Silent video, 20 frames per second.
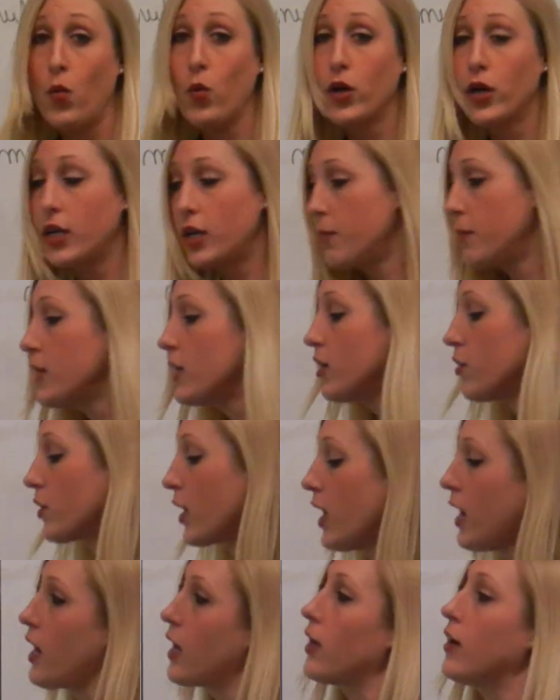we're going to be
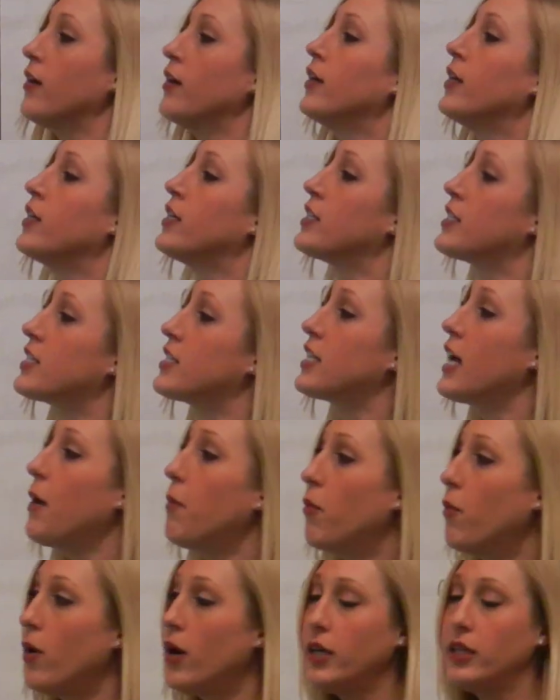okay.
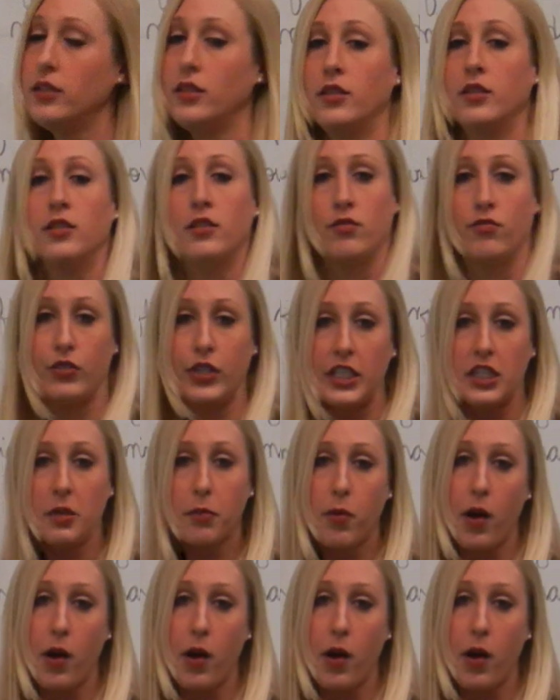Step 1, read the